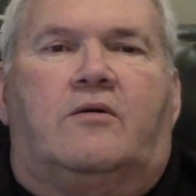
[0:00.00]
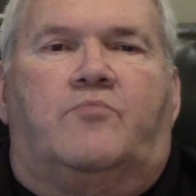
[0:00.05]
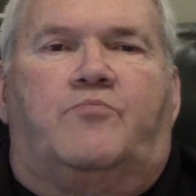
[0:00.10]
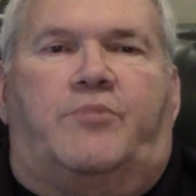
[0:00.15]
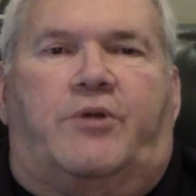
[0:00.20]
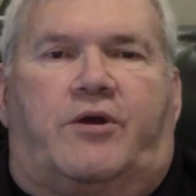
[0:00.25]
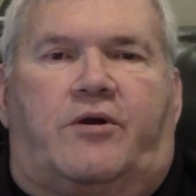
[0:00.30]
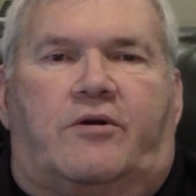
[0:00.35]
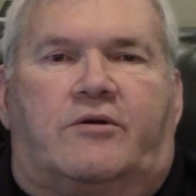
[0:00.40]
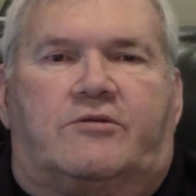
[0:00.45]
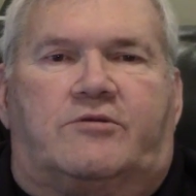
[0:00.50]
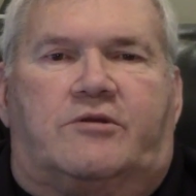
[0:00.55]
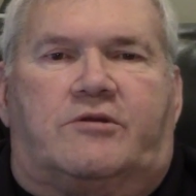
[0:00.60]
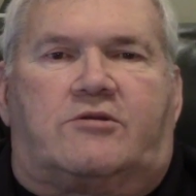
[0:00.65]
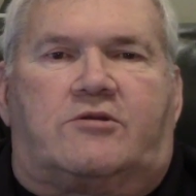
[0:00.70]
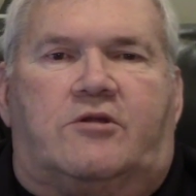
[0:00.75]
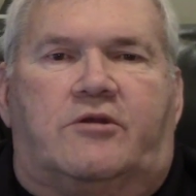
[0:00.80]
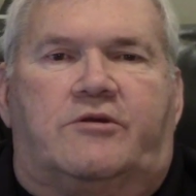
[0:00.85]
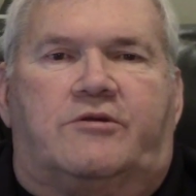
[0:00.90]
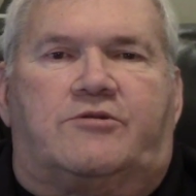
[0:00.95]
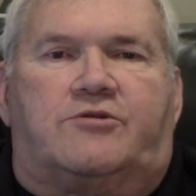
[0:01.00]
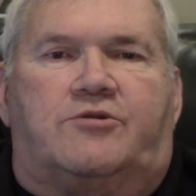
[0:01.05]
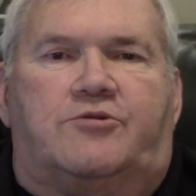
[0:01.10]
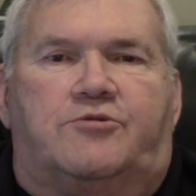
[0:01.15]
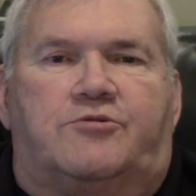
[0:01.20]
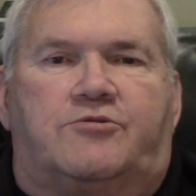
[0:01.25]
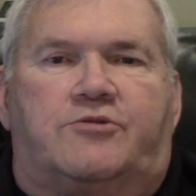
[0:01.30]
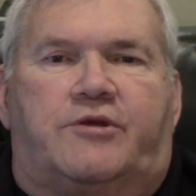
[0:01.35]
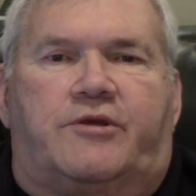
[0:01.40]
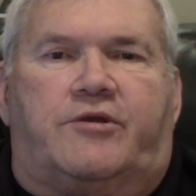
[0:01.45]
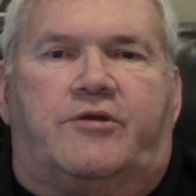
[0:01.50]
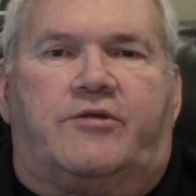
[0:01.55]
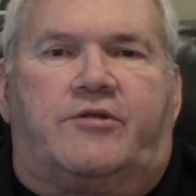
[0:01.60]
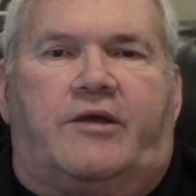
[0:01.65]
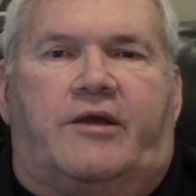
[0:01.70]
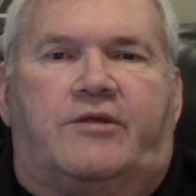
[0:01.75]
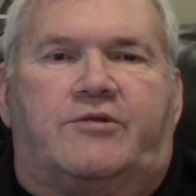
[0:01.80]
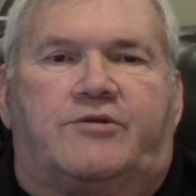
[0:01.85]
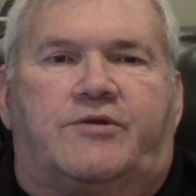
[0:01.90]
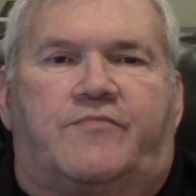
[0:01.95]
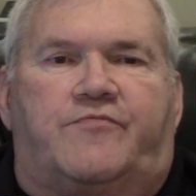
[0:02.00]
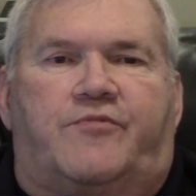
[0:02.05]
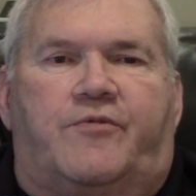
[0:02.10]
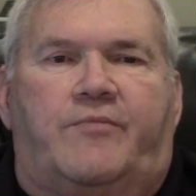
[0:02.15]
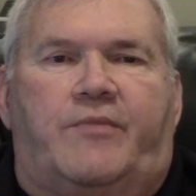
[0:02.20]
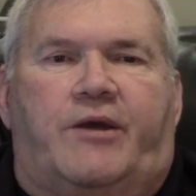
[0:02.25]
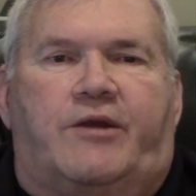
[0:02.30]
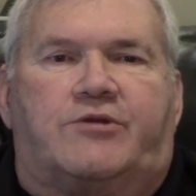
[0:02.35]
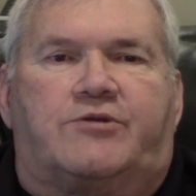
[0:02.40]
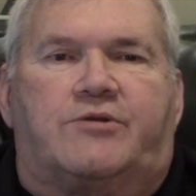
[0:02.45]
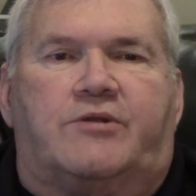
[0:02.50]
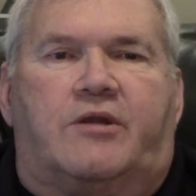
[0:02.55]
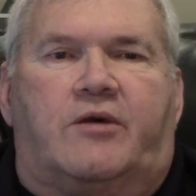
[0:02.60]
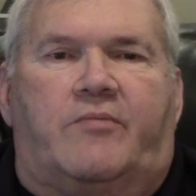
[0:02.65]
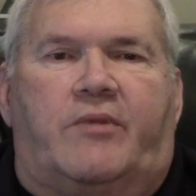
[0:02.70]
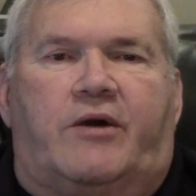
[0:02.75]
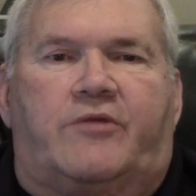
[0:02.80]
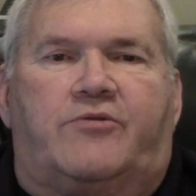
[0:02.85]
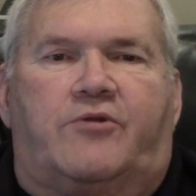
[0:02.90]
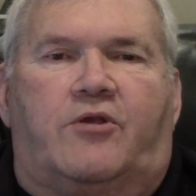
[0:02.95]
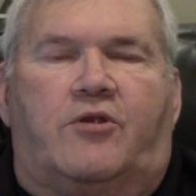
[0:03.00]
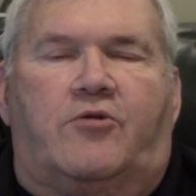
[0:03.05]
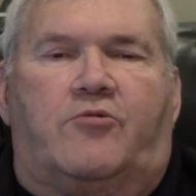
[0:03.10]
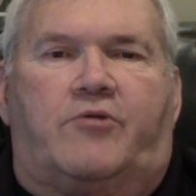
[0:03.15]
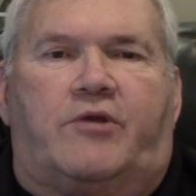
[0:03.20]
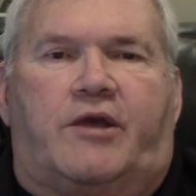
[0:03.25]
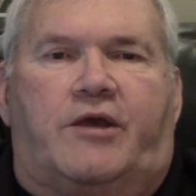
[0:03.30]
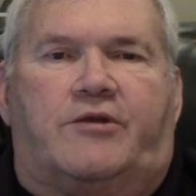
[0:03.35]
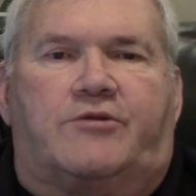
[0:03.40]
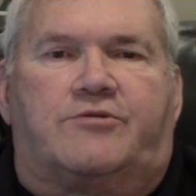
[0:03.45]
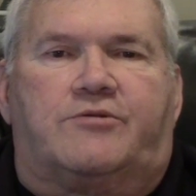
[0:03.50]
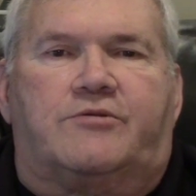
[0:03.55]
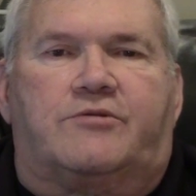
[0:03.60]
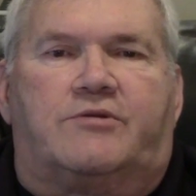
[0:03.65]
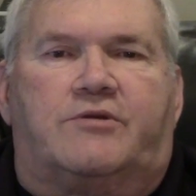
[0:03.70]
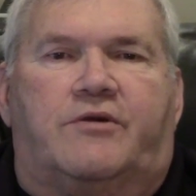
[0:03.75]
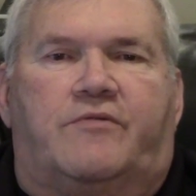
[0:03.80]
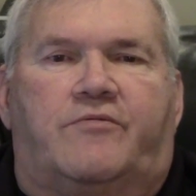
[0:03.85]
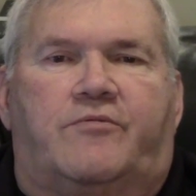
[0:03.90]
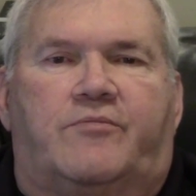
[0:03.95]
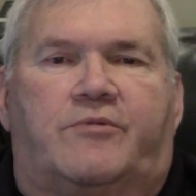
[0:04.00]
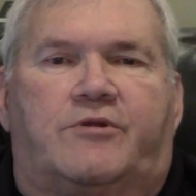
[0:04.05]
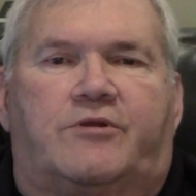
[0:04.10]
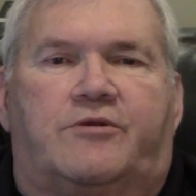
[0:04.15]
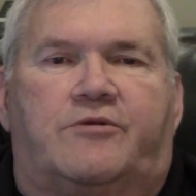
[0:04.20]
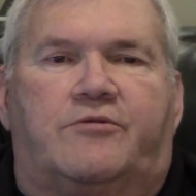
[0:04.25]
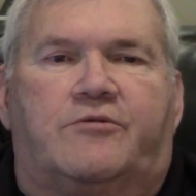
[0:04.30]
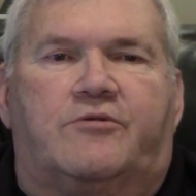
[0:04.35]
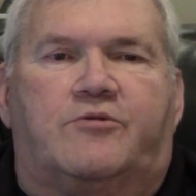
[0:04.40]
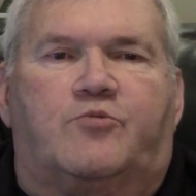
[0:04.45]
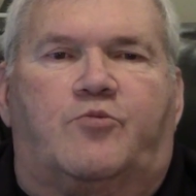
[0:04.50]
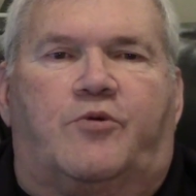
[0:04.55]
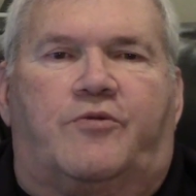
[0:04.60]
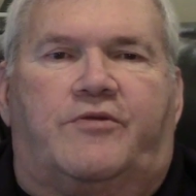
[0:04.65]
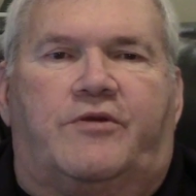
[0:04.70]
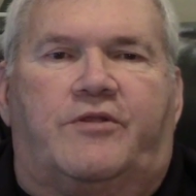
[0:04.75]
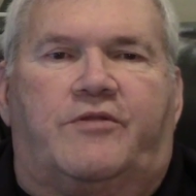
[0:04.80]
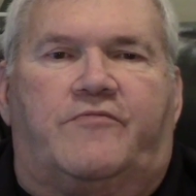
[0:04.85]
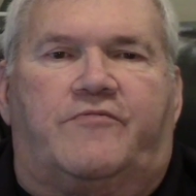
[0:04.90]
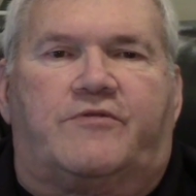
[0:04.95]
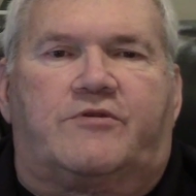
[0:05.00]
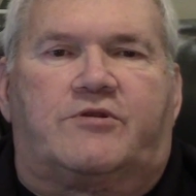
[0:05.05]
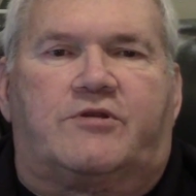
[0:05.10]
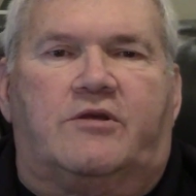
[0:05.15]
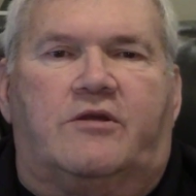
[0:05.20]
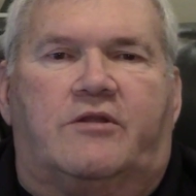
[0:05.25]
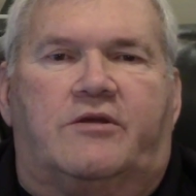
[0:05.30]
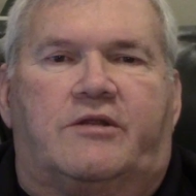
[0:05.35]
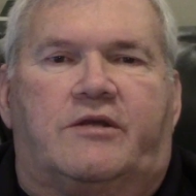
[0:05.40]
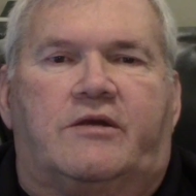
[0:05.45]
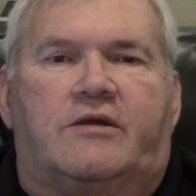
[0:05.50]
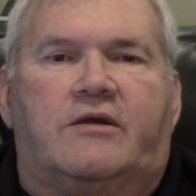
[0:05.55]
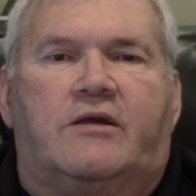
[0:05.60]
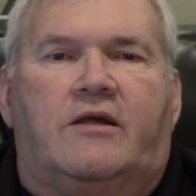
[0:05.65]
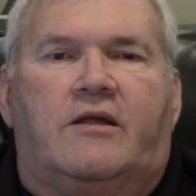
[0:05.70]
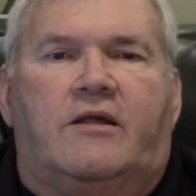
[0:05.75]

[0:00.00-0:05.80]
Because this list usually contains information about the locations of the materials within the facility,